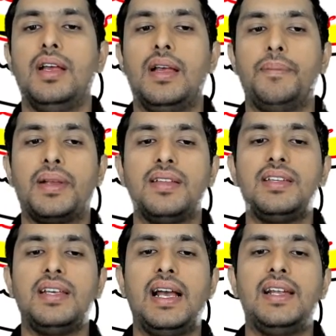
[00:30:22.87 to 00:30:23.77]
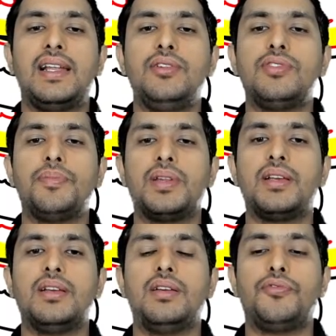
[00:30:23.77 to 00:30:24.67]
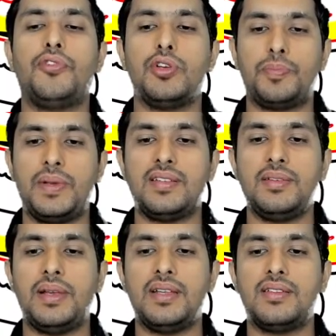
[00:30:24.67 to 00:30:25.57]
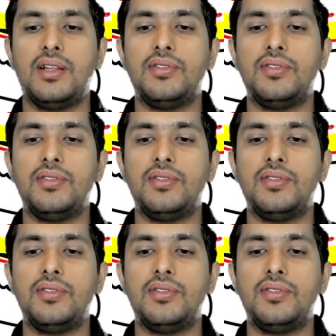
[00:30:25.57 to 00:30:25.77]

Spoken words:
Because see, I'll tell you something for UPSC mains now.